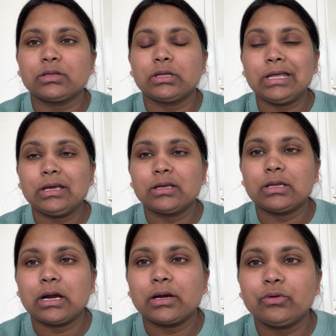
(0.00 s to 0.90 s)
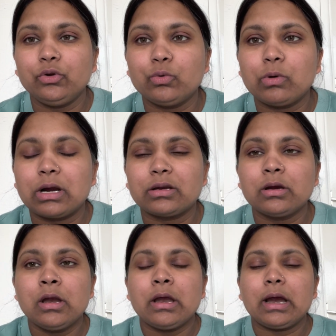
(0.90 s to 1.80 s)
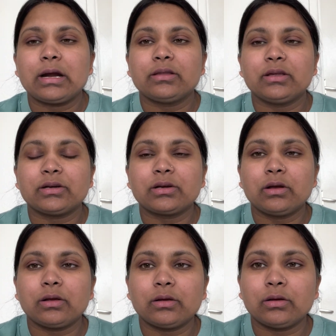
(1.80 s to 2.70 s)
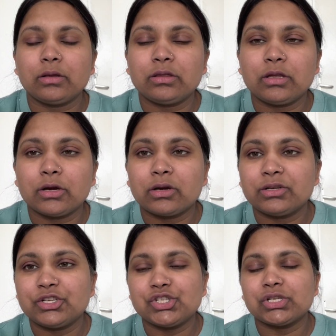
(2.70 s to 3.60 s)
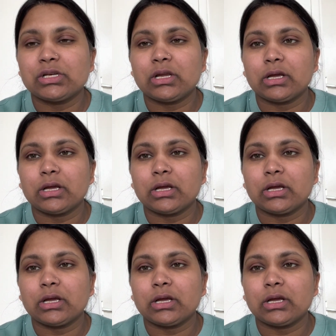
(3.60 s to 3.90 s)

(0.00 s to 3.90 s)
Think that you are at their in their condition,